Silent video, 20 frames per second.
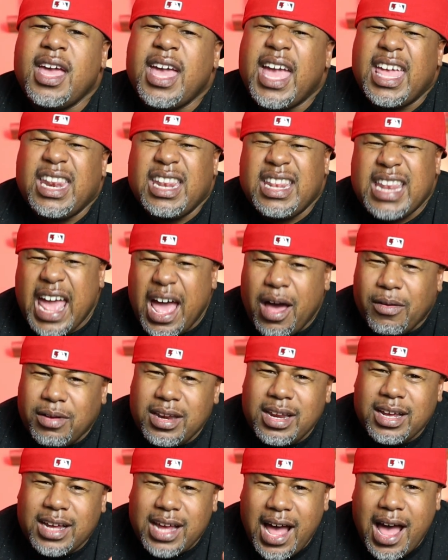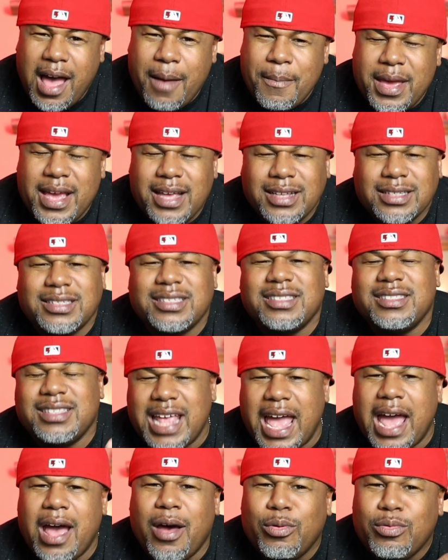And down in the comments,
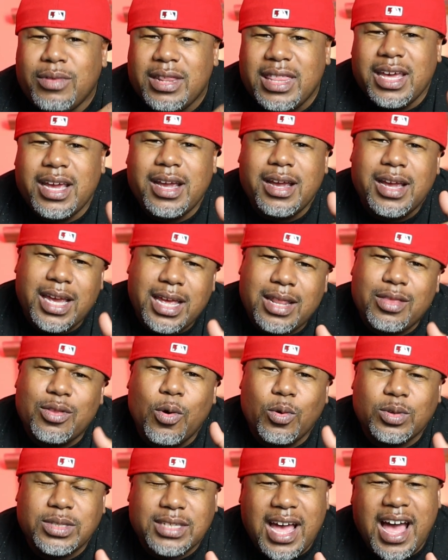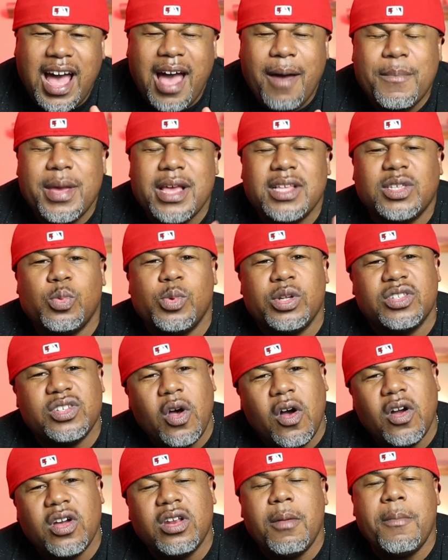down there in those comments, we're
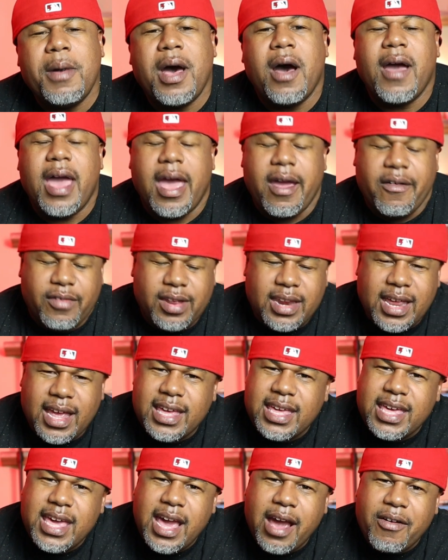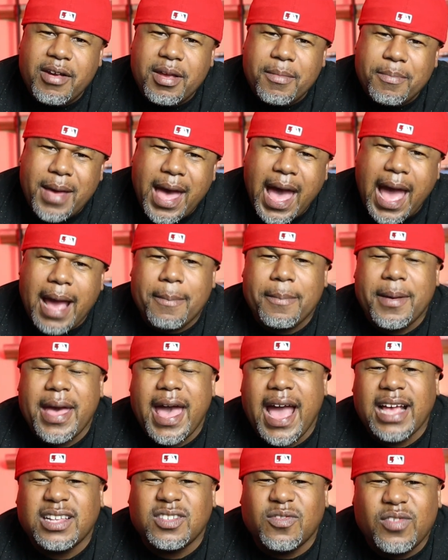talking about everyday carry,
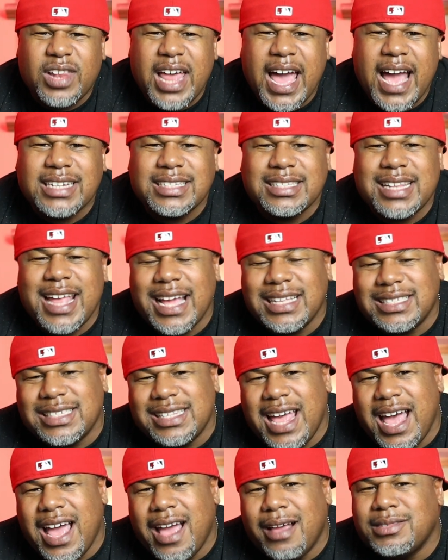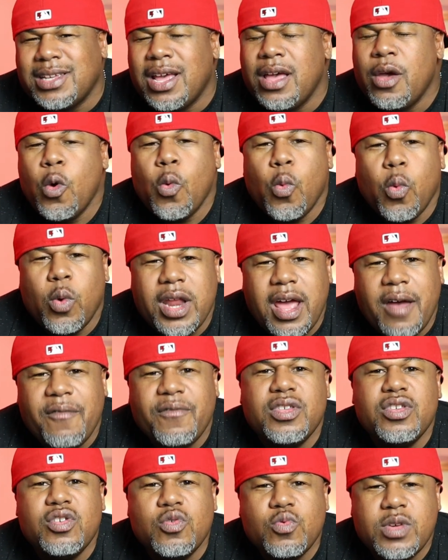backpacks, flashlights, knives, whatever
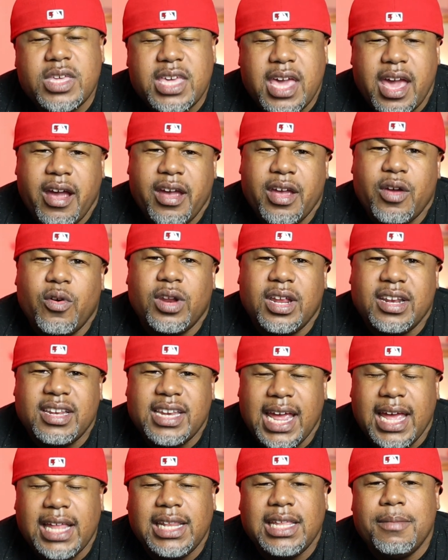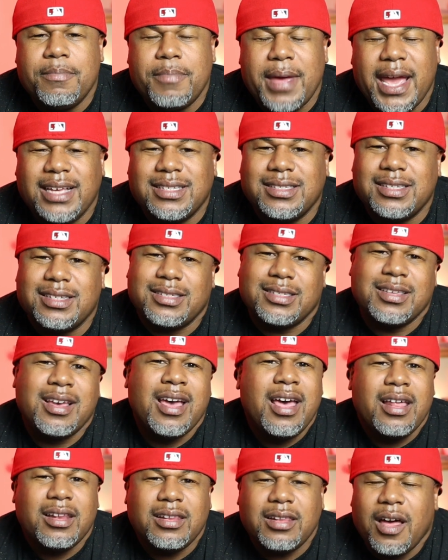you carry on a daily basis.
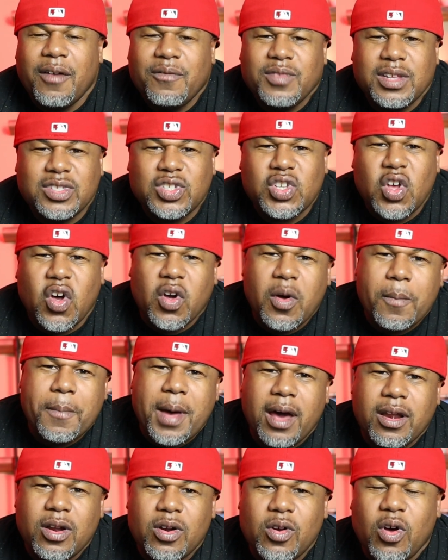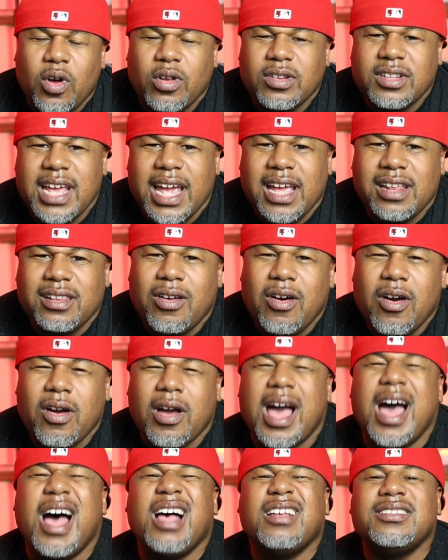Love to talk about it all day long.
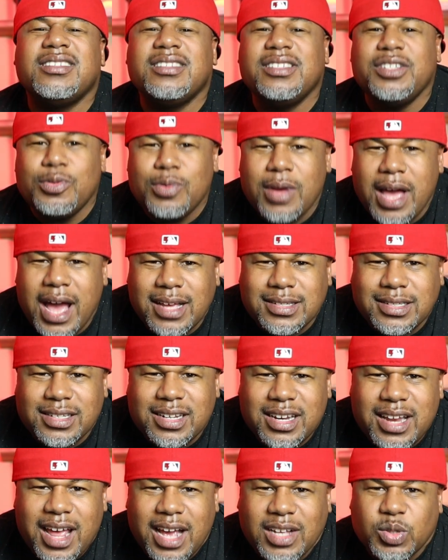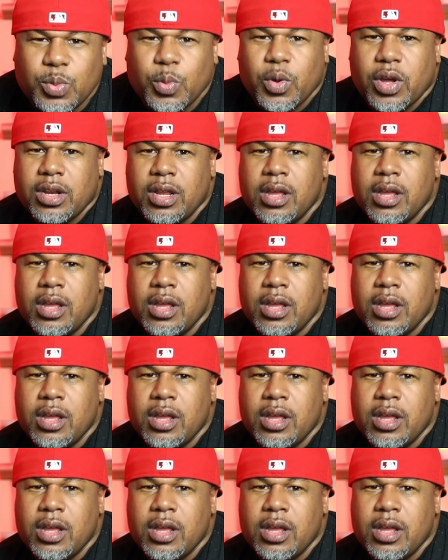I'll see you guys in the next one.